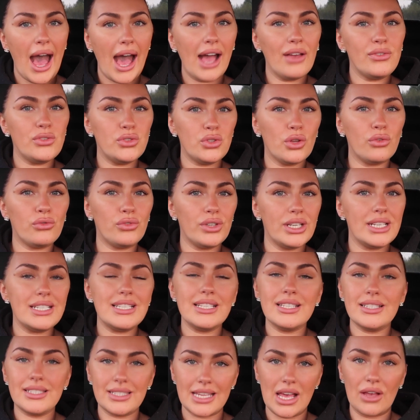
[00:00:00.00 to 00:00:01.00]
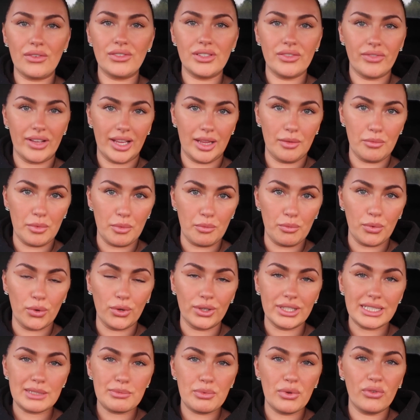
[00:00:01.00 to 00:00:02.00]
I've stopped reading self-development
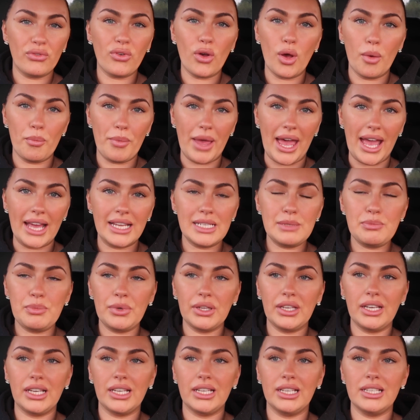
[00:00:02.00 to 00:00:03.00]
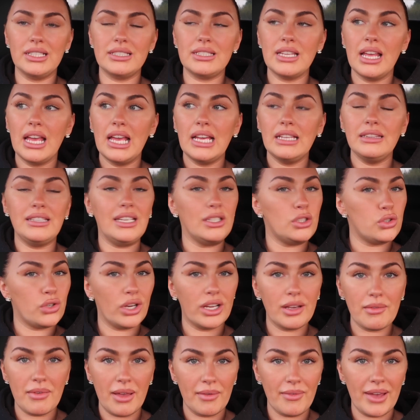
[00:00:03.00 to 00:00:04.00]
books before bed because they
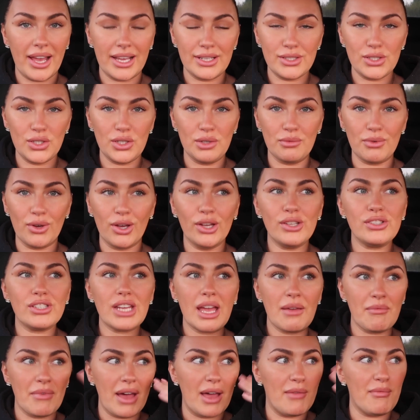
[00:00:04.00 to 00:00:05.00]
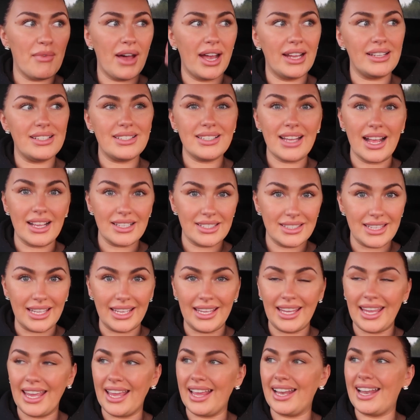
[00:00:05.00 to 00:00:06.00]
trigger my mind too much, and my mind starts
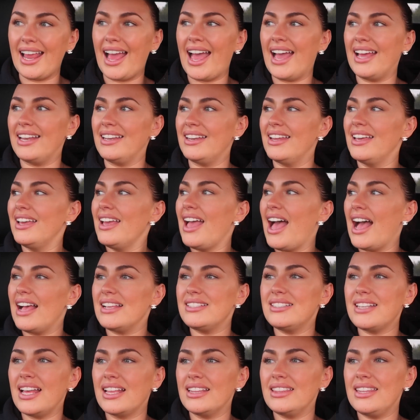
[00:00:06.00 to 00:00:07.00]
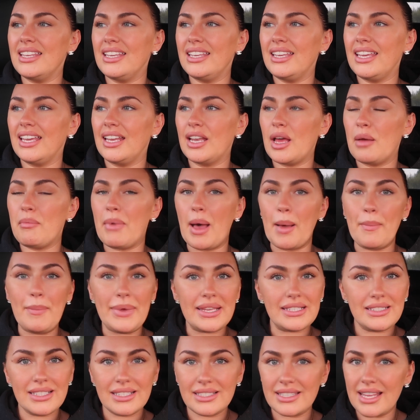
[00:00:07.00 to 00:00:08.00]
thinking, and I start thinking about
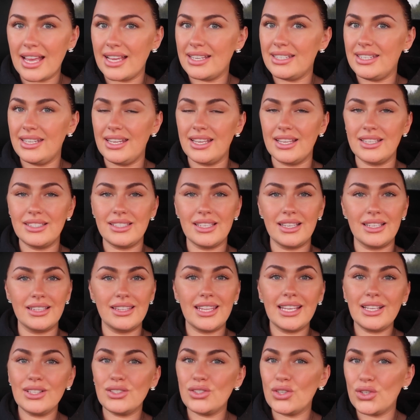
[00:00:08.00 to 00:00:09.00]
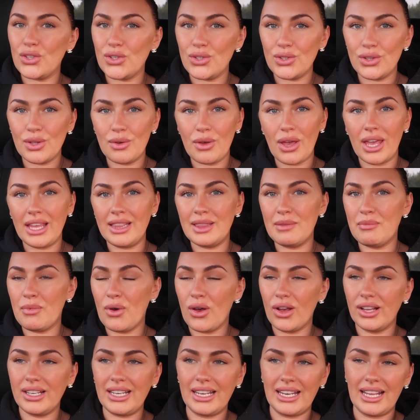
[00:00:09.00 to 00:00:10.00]
business ideas and things to do in the
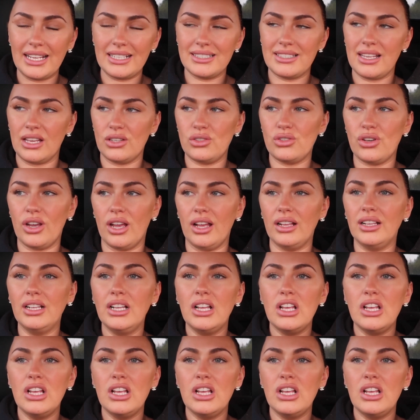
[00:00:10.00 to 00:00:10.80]
morning, etc.